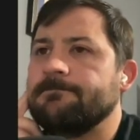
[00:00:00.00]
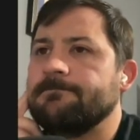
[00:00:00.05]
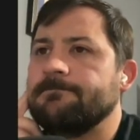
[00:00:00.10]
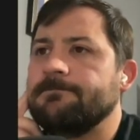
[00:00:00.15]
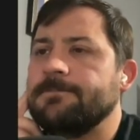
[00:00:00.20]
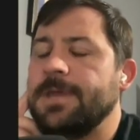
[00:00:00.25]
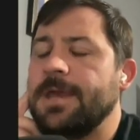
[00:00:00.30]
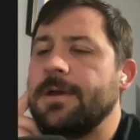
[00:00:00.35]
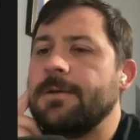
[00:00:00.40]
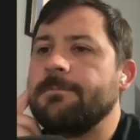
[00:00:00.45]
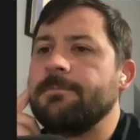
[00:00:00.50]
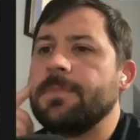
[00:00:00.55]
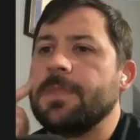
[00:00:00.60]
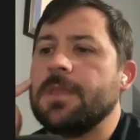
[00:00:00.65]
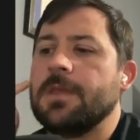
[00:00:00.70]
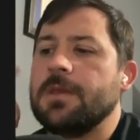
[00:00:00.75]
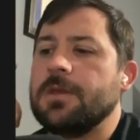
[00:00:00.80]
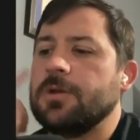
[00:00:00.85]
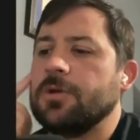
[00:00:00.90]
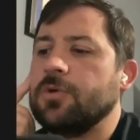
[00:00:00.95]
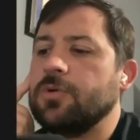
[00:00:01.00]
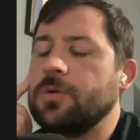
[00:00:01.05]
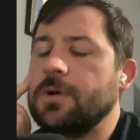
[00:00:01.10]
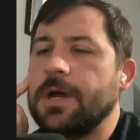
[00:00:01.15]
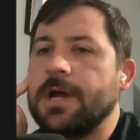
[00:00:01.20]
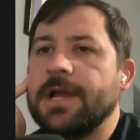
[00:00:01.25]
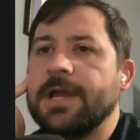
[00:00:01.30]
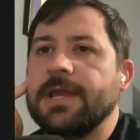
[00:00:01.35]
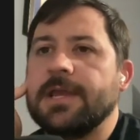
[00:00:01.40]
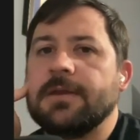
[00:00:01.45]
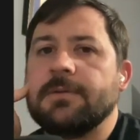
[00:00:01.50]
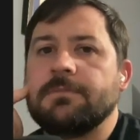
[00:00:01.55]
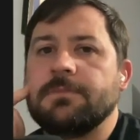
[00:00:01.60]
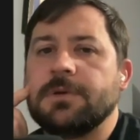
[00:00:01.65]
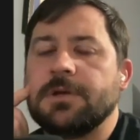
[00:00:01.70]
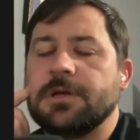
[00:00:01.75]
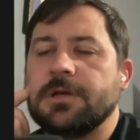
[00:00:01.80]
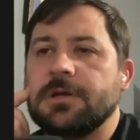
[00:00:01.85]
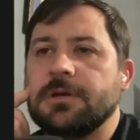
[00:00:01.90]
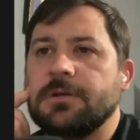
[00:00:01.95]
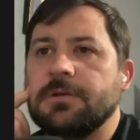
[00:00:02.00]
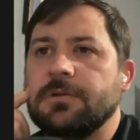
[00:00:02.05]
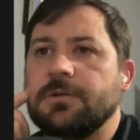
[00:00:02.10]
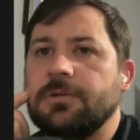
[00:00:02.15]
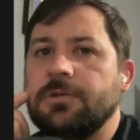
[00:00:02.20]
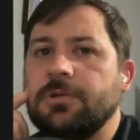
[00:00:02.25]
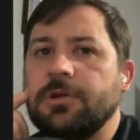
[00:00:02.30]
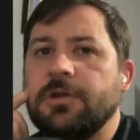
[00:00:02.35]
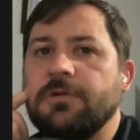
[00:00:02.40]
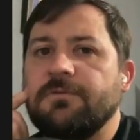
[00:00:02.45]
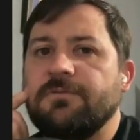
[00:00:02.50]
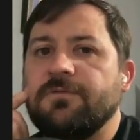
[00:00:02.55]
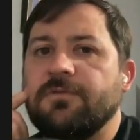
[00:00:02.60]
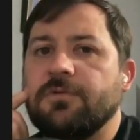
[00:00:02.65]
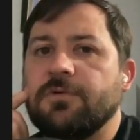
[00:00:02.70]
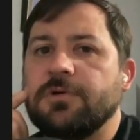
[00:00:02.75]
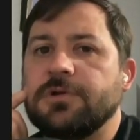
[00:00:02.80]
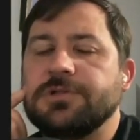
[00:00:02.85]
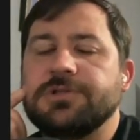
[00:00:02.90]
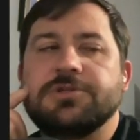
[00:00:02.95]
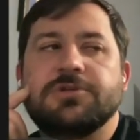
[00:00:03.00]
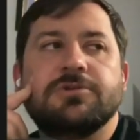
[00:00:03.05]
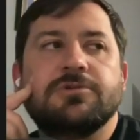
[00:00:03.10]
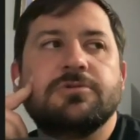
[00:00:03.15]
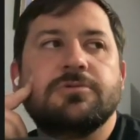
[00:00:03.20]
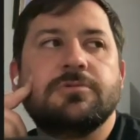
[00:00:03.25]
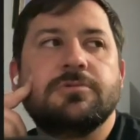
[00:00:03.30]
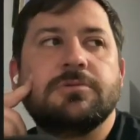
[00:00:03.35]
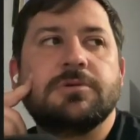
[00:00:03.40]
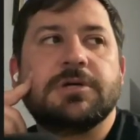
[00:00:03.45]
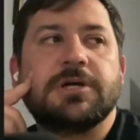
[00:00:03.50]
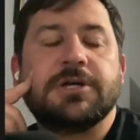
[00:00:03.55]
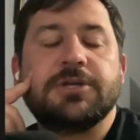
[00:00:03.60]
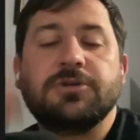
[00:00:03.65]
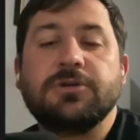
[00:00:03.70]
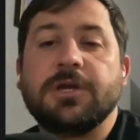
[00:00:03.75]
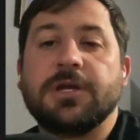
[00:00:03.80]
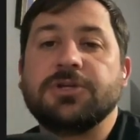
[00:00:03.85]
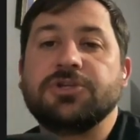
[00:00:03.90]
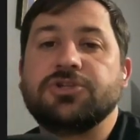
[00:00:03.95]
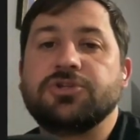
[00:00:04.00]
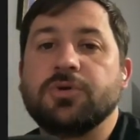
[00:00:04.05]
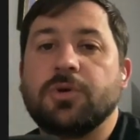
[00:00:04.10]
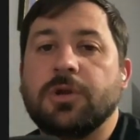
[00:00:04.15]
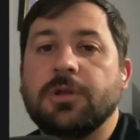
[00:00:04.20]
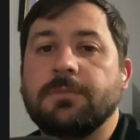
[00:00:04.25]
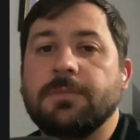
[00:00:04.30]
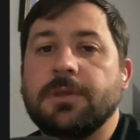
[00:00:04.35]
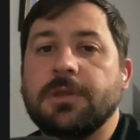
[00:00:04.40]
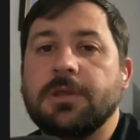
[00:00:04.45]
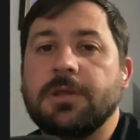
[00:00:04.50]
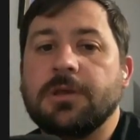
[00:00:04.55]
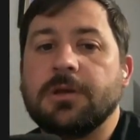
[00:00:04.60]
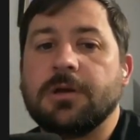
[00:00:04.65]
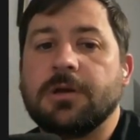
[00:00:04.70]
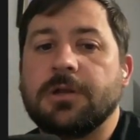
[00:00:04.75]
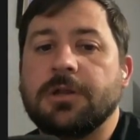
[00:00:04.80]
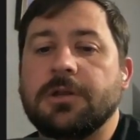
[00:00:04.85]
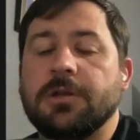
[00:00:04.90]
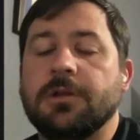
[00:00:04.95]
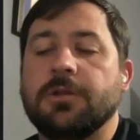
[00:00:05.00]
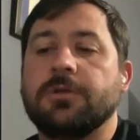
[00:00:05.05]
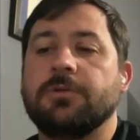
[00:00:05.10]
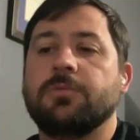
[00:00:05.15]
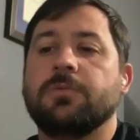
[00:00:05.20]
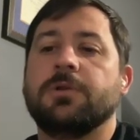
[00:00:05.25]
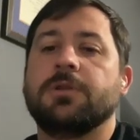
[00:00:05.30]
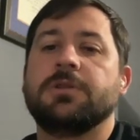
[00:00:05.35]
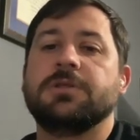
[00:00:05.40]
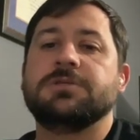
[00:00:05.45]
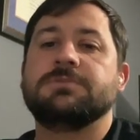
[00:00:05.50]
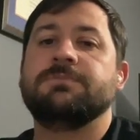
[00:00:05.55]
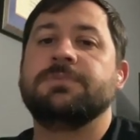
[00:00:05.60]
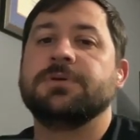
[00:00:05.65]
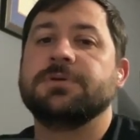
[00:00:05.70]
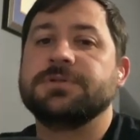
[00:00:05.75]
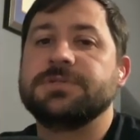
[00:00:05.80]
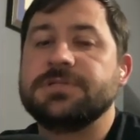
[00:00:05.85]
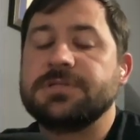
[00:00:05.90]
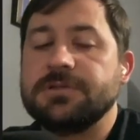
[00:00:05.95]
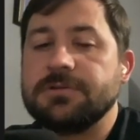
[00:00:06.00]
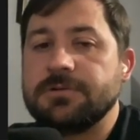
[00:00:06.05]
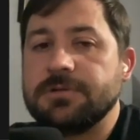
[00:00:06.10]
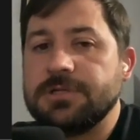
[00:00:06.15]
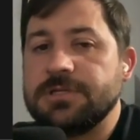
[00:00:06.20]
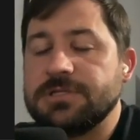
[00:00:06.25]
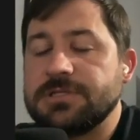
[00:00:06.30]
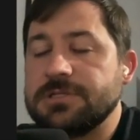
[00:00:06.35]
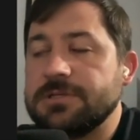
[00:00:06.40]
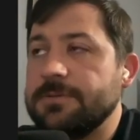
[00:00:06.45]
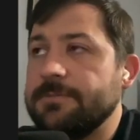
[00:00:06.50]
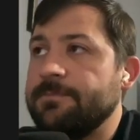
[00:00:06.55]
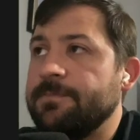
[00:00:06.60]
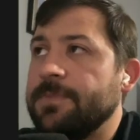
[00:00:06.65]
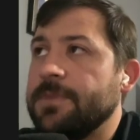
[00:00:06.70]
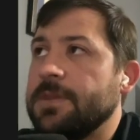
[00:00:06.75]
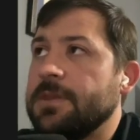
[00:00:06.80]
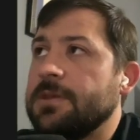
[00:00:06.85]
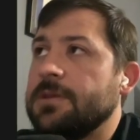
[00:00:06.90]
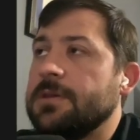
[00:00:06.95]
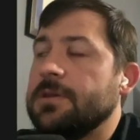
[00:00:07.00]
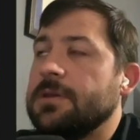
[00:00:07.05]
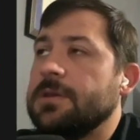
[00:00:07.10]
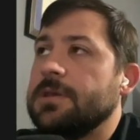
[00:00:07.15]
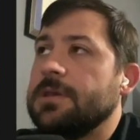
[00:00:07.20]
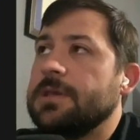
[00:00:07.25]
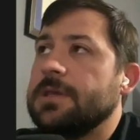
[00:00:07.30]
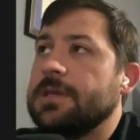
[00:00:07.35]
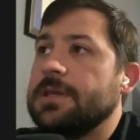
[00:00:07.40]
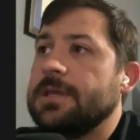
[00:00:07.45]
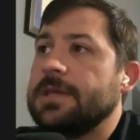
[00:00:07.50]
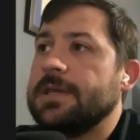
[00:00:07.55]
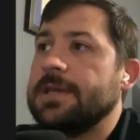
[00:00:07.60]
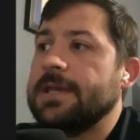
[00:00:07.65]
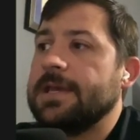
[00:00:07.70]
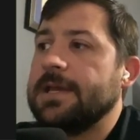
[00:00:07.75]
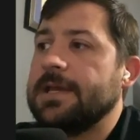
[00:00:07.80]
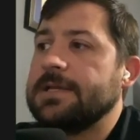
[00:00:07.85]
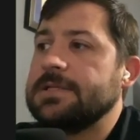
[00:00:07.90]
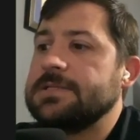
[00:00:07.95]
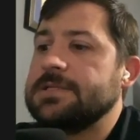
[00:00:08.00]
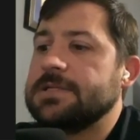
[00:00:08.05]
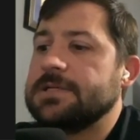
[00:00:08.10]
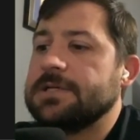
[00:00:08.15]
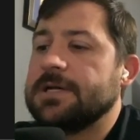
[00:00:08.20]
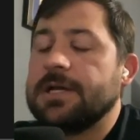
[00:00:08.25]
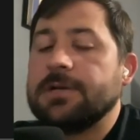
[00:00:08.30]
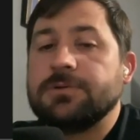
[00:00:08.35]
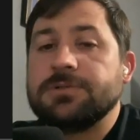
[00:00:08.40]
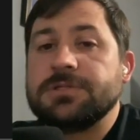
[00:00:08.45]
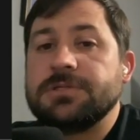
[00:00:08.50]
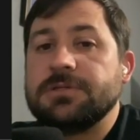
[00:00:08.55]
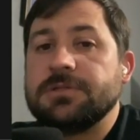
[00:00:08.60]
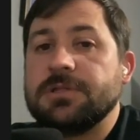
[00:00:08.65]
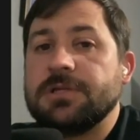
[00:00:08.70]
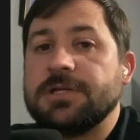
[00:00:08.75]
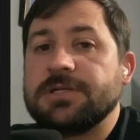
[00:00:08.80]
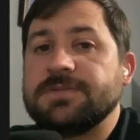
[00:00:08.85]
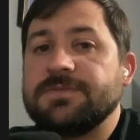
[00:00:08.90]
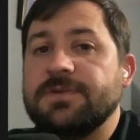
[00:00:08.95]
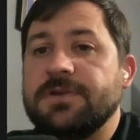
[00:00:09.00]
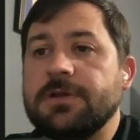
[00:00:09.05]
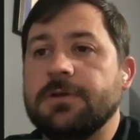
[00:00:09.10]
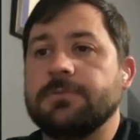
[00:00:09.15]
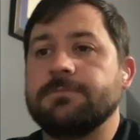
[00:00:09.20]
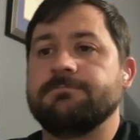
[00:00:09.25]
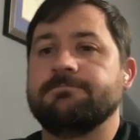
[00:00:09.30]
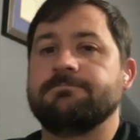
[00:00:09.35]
yeah, cool. I am looking forward to you guys joining me on another one of these build series. And I will see you in the next video.